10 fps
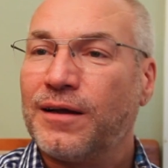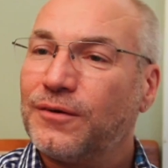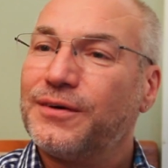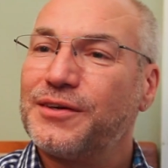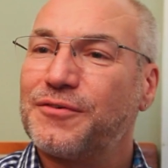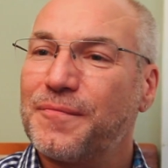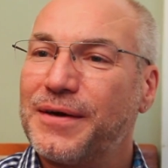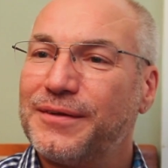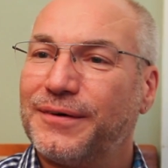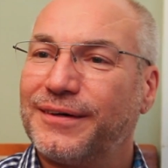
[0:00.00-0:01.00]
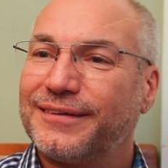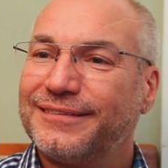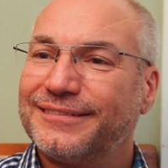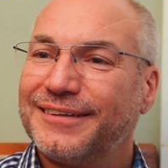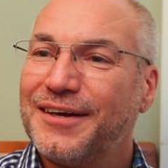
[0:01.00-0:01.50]
learned this from my dog.
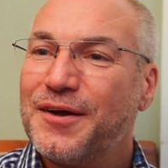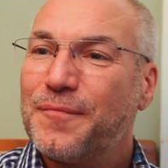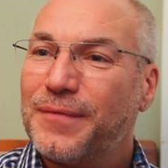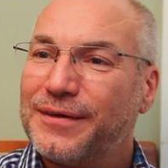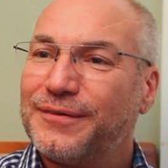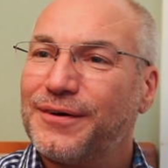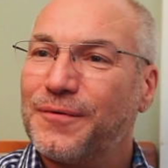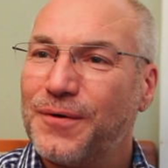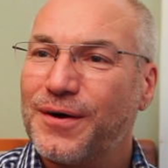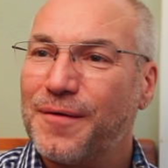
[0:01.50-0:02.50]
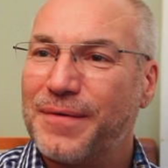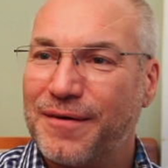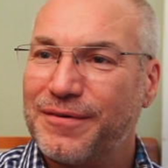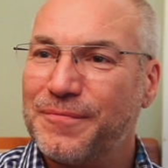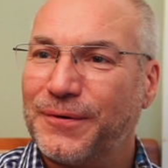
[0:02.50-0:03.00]
My dog woke up
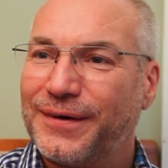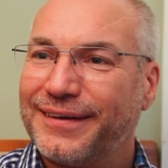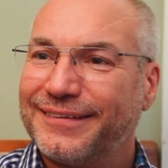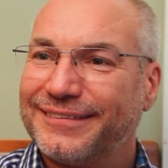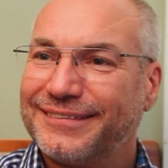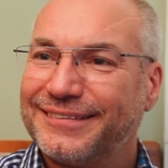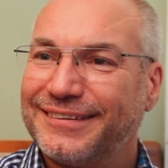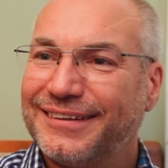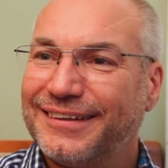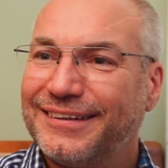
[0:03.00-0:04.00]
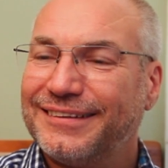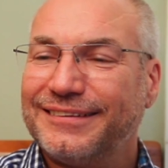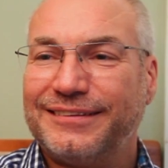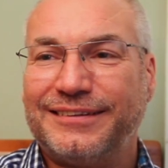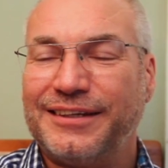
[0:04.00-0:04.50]
every morning,
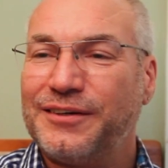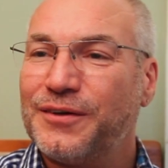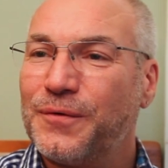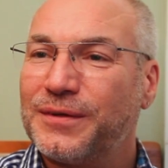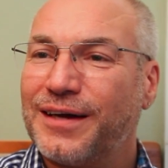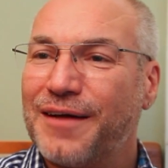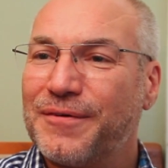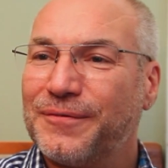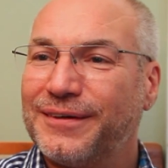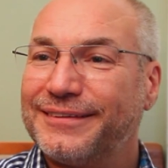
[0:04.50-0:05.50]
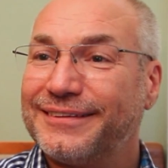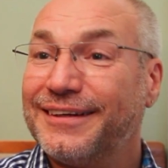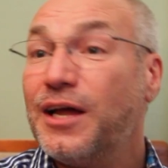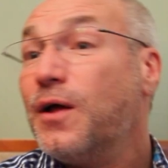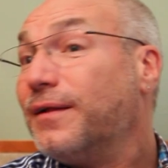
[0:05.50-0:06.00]
didn't know what time it was,
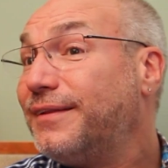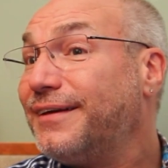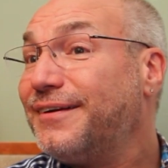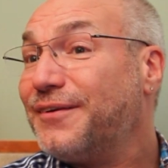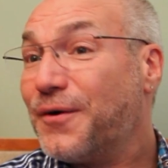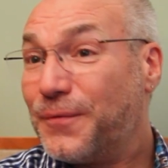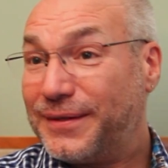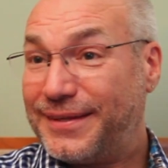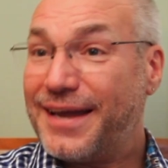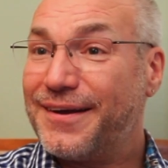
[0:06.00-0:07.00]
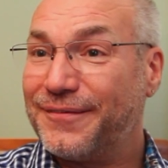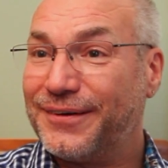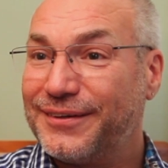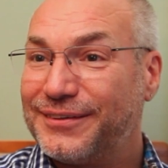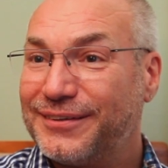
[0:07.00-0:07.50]
didn't know what day it
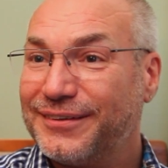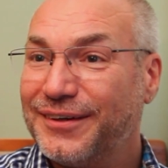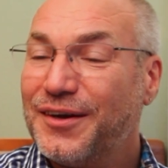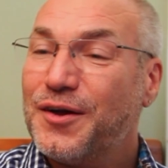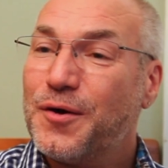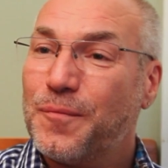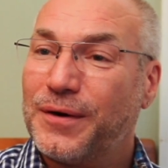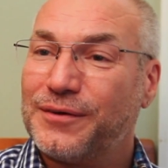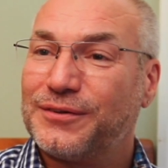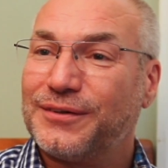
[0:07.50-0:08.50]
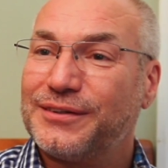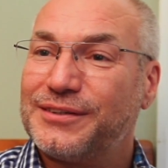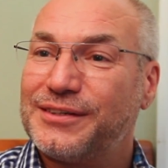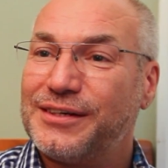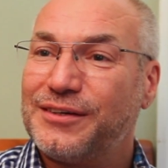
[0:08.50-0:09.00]
was, but as long
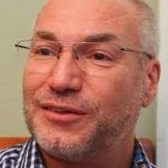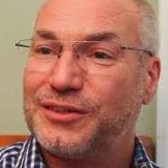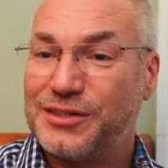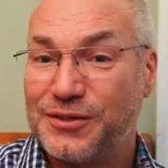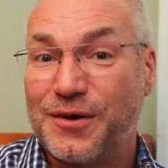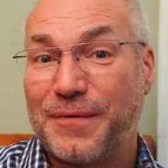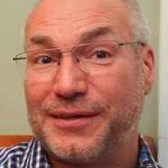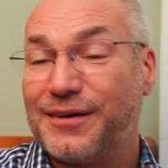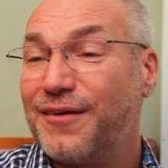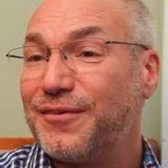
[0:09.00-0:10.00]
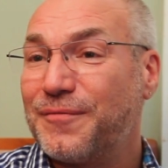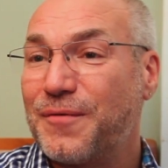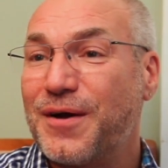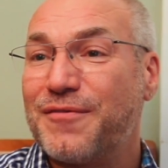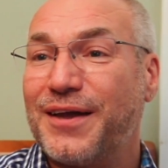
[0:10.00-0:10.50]
as she saw myself and my
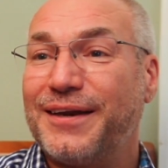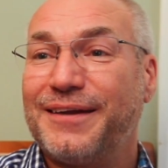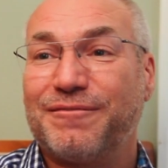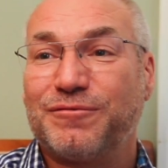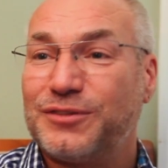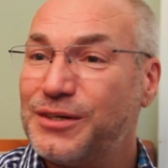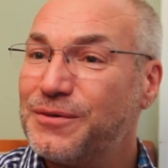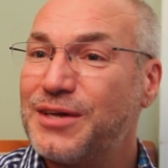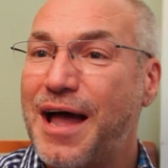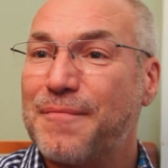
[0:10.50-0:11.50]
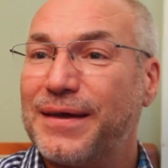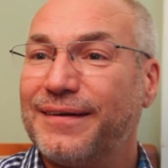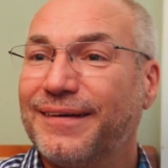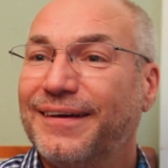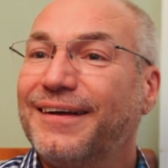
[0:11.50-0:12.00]
wife Annie, she was
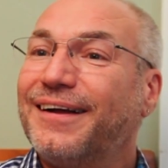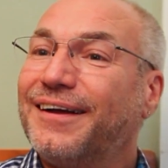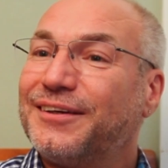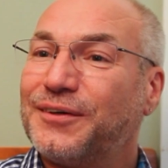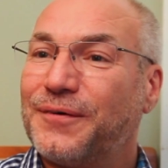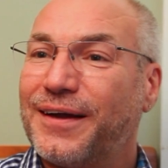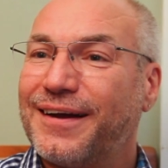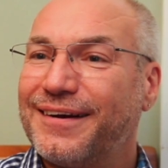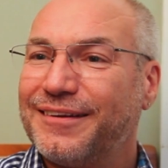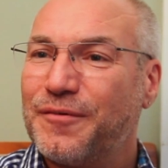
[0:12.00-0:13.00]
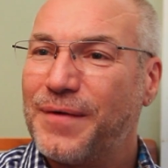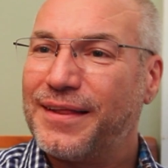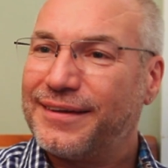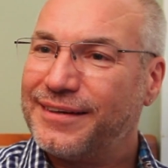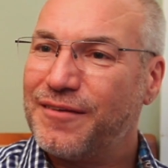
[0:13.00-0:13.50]
happy. So I kind of live by
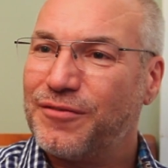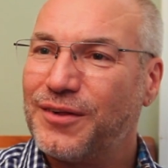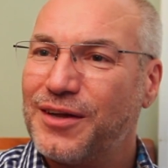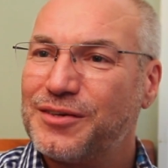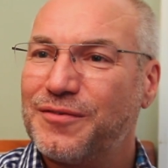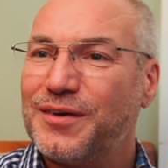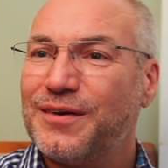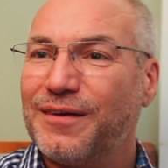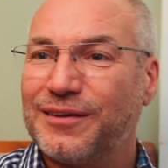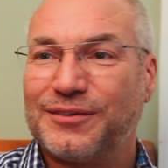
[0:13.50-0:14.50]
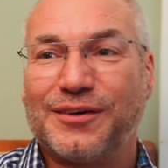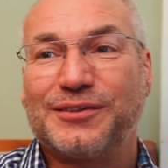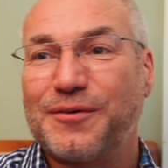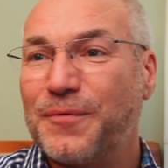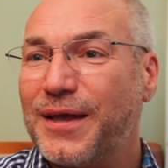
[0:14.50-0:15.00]
that same philosophy. As
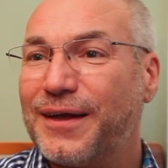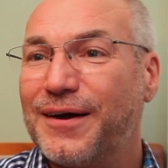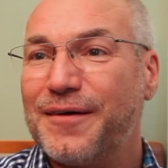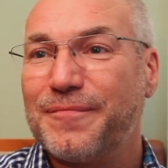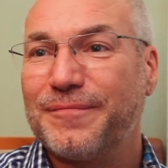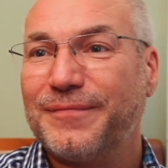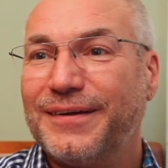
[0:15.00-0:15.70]
long as I'm waking up